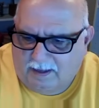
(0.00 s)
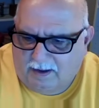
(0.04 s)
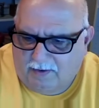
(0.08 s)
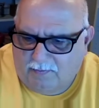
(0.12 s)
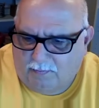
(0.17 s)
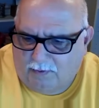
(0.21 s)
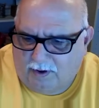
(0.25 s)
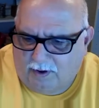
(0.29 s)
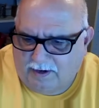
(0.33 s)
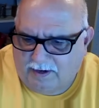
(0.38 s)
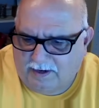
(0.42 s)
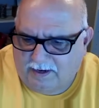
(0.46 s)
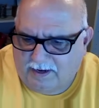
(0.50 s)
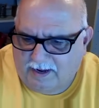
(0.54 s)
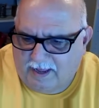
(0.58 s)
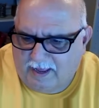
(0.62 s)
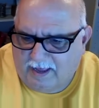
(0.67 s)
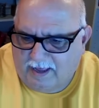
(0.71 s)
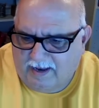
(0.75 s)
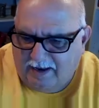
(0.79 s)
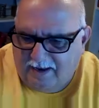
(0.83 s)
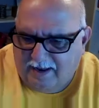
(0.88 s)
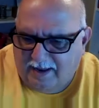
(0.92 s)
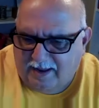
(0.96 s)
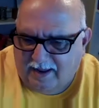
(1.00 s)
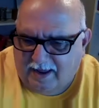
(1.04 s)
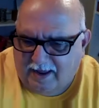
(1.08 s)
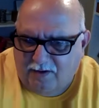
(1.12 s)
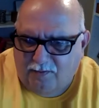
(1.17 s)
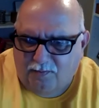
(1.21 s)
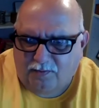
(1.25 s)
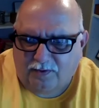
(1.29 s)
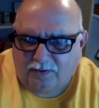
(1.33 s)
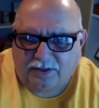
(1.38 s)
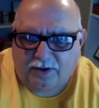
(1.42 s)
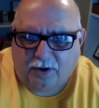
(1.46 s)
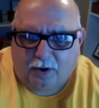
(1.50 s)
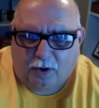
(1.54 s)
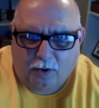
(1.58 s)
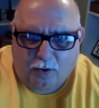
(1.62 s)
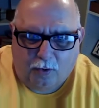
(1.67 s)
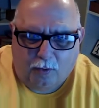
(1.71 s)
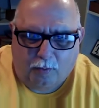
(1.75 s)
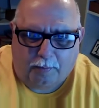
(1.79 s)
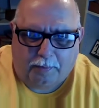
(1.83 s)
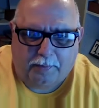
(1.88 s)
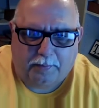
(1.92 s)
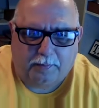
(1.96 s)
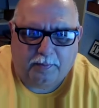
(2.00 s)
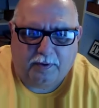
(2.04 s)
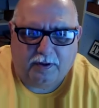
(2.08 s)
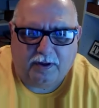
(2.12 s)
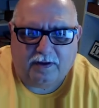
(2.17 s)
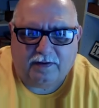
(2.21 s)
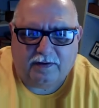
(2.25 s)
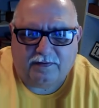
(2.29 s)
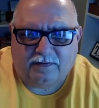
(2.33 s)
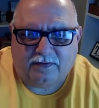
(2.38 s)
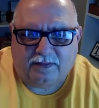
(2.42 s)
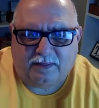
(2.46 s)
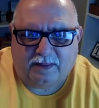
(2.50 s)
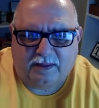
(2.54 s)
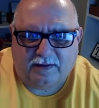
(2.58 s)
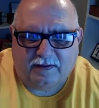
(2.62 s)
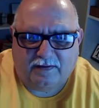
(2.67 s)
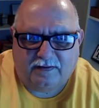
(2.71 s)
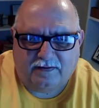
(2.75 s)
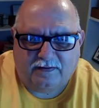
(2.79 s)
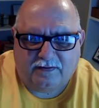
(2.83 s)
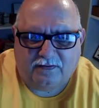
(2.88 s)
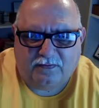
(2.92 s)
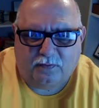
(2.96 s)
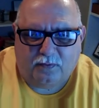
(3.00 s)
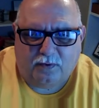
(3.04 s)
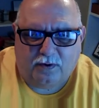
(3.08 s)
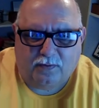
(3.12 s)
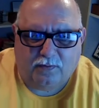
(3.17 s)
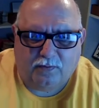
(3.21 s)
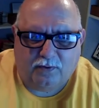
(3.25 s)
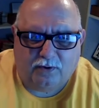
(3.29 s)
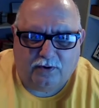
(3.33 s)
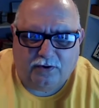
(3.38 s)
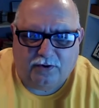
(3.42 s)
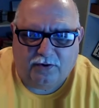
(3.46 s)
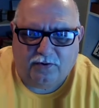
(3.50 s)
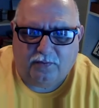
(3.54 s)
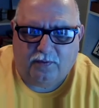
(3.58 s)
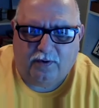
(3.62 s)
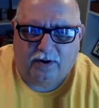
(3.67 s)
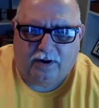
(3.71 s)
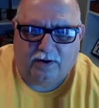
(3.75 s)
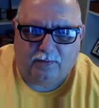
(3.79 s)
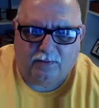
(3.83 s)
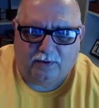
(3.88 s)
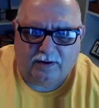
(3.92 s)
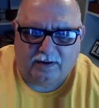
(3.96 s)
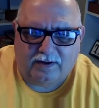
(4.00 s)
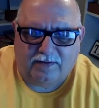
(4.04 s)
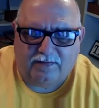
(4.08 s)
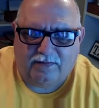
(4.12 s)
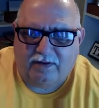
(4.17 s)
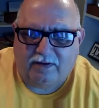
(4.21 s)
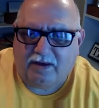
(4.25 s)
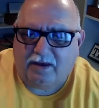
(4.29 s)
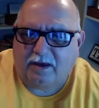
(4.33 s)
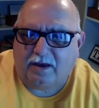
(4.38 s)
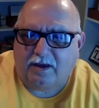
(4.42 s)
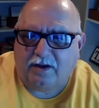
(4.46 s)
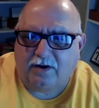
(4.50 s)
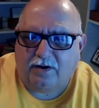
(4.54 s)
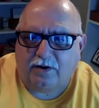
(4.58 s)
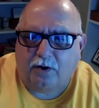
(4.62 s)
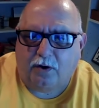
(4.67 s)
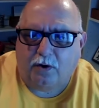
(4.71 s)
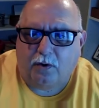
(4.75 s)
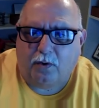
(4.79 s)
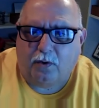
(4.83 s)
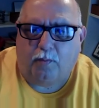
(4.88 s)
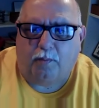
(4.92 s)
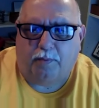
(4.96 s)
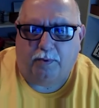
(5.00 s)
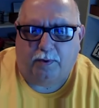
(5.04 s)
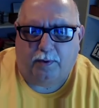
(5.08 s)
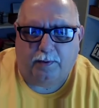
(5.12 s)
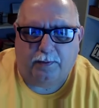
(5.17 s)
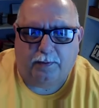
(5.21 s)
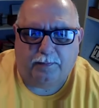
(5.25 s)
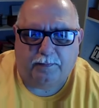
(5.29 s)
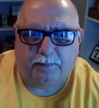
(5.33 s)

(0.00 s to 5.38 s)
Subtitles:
I wanted to end that with hope, because this is what we're doing. We're living in hope.